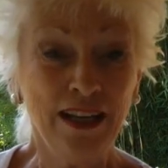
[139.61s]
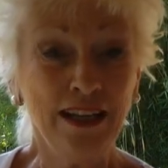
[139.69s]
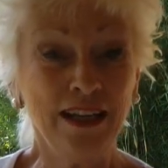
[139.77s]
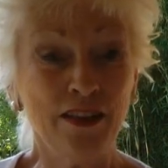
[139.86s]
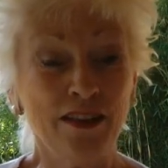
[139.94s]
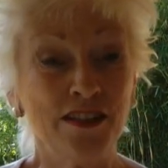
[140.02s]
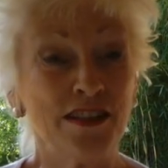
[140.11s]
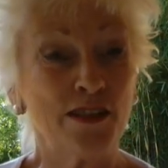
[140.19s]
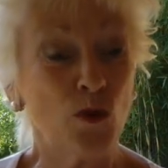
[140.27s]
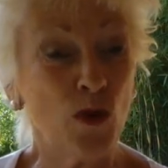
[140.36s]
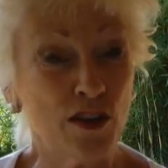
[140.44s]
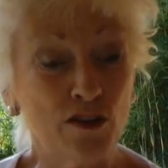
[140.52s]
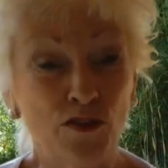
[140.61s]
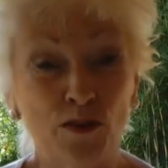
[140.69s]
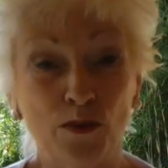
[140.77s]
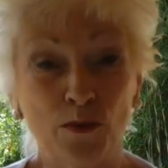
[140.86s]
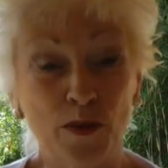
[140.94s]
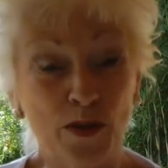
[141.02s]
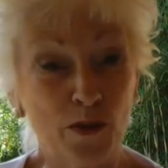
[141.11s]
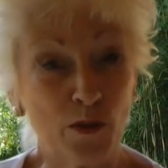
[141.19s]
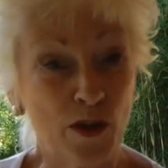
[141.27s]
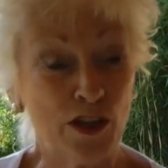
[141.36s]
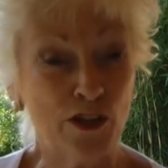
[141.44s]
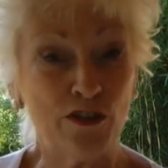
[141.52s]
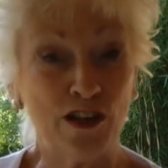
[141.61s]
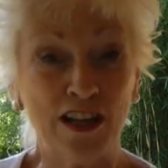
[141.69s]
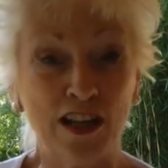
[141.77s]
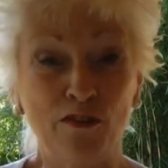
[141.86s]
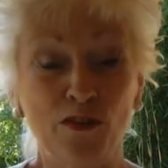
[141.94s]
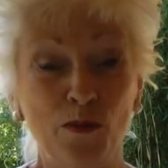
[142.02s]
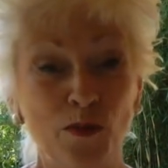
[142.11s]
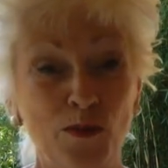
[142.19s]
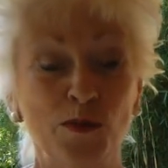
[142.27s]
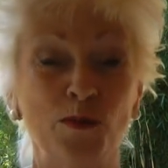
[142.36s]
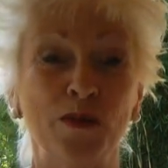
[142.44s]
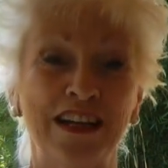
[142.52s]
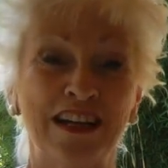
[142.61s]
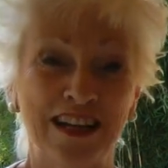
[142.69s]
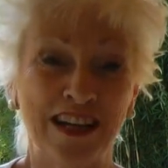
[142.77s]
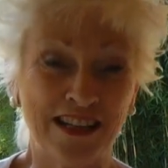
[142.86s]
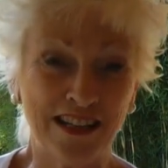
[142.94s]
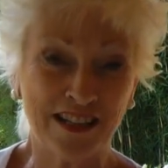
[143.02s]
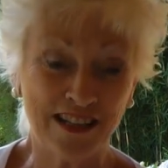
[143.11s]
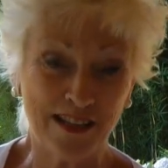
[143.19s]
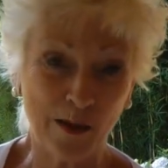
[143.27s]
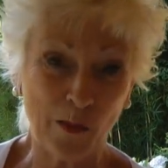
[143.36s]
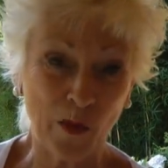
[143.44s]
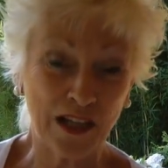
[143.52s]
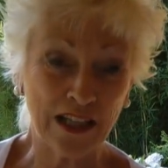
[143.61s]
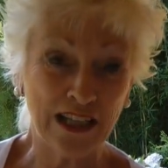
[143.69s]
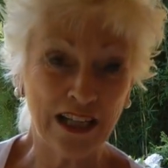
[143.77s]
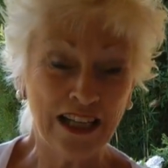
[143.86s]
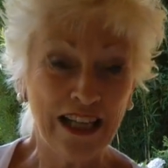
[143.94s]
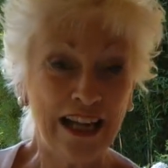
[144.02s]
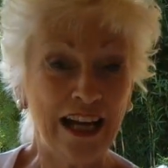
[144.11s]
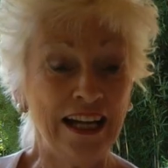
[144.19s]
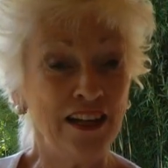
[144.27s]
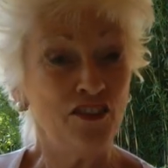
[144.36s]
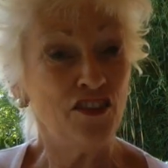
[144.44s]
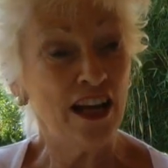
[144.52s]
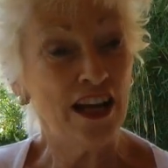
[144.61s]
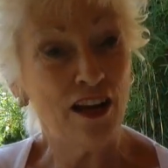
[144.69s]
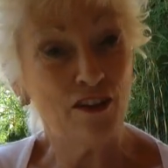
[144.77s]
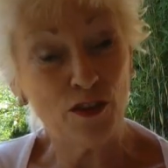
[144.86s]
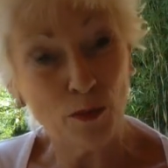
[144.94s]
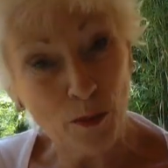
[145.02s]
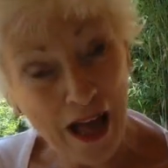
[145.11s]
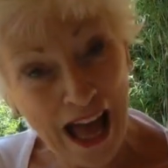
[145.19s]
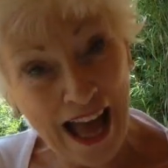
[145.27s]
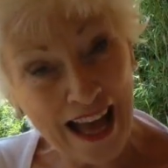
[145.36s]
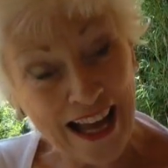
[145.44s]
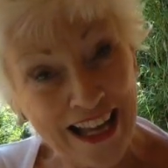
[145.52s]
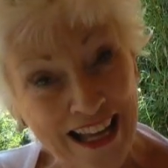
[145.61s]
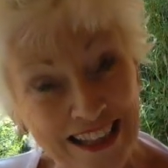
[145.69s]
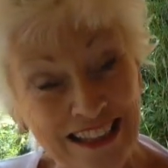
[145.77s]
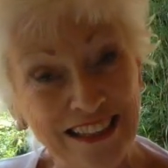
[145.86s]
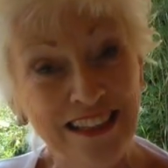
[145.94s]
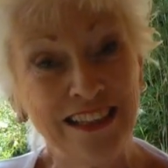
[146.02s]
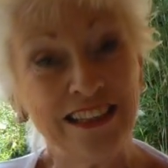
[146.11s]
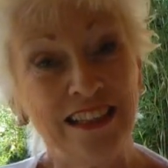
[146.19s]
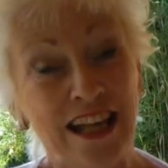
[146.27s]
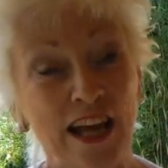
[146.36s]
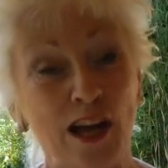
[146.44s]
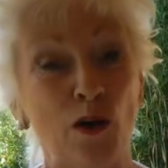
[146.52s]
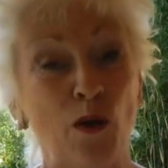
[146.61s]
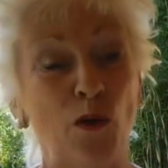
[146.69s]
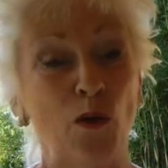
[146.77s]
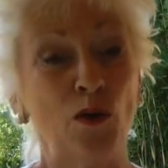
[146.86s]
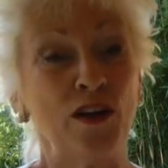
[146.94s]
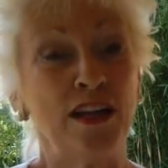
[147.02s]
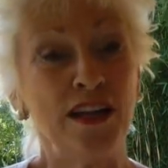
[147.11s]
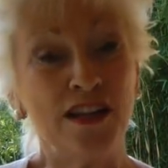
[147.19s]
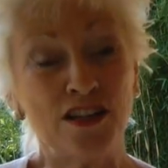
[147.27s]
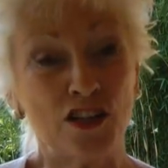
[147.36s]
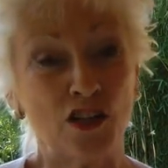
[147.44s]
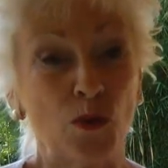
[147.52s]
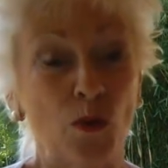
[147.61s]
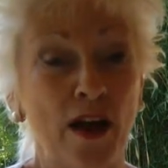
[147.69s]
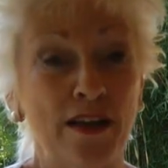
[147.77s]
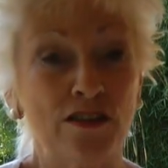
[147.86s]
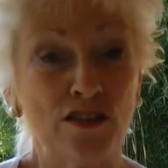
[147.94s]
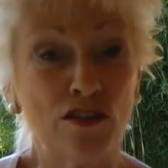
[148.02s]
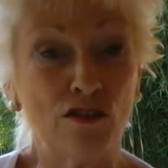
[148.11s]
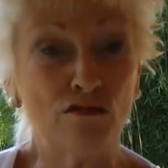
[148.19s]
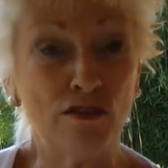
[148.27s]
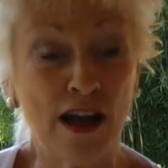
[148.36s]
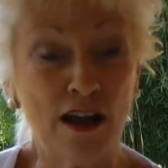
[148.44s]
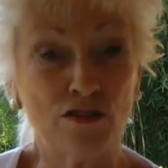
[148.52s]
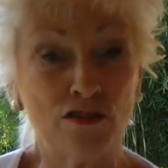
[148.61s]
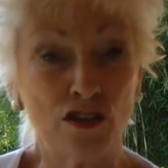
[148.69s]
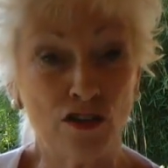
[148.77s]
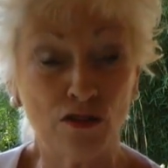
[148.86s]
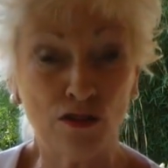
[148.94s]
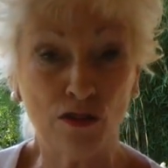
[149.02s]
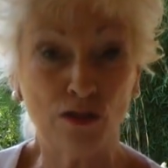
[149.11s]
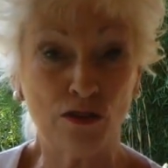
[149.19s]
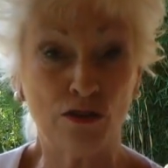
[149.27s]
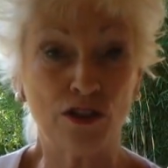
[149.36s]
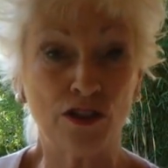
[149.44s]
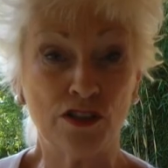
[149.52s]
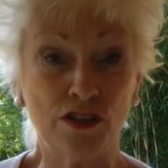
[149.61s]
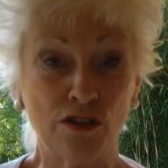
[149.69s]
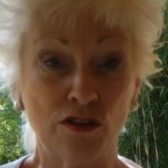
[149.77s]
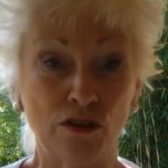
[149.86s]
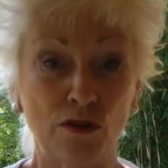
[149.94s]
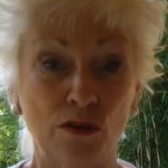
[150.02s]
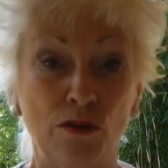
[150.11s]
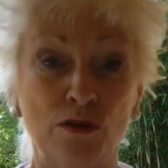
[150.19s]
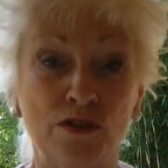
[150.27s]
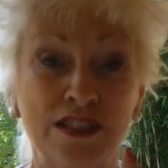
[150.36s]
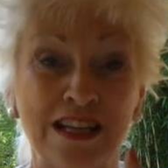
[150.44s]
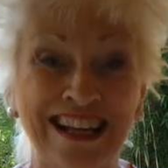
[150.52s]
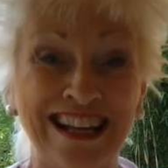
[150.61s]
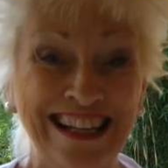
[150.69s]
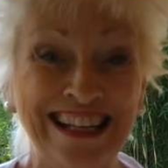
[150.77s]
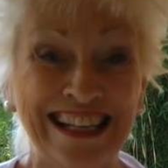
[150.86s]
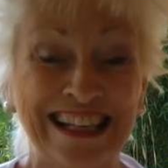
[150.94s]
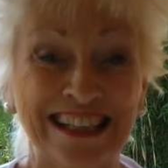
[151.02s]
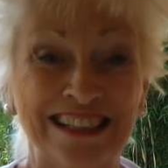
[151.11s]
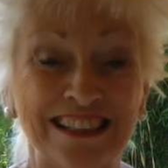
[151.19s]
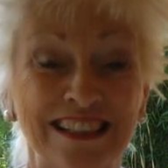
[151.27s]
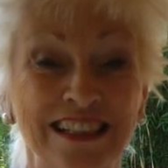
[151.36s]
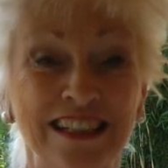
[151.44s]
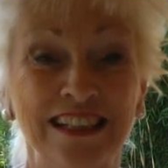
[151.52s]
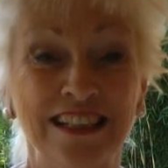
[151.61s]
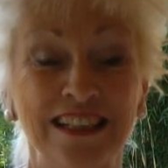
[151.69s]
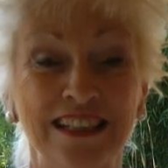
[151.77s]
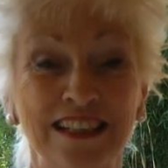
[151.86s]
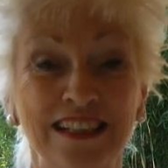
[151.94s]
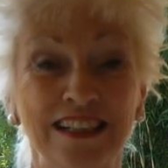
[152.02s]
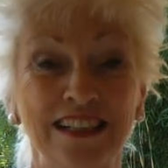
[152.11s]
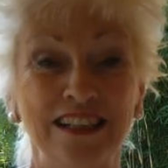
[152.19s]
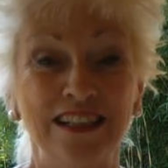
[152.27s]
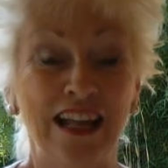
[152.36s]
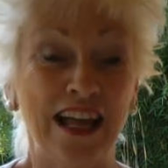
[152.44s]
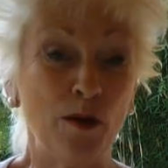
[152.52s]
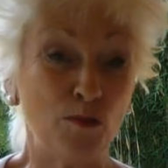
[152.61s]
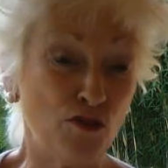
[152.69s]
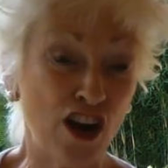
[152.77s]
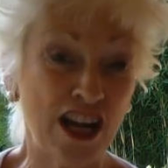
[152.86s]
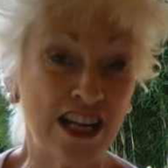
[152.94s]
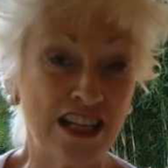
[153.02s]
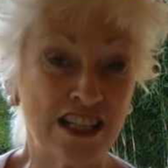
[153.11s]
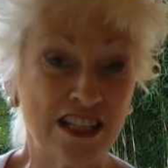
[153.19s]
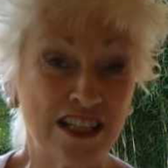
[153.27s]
Now this is wonderful, because when you're in love, you want to be connected to someone. And if they love you back, then their cord intertwines around your cord, so the cords are linked like a braid.